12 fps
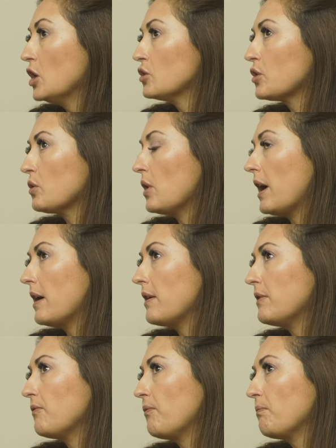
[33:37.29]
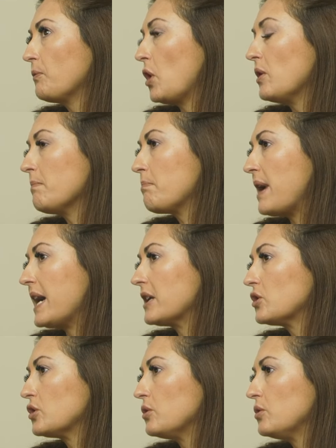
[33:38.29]
So going back
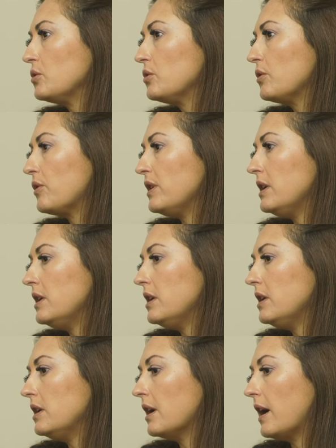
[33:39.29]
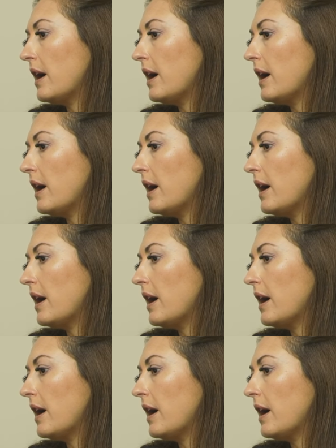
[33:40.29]
to the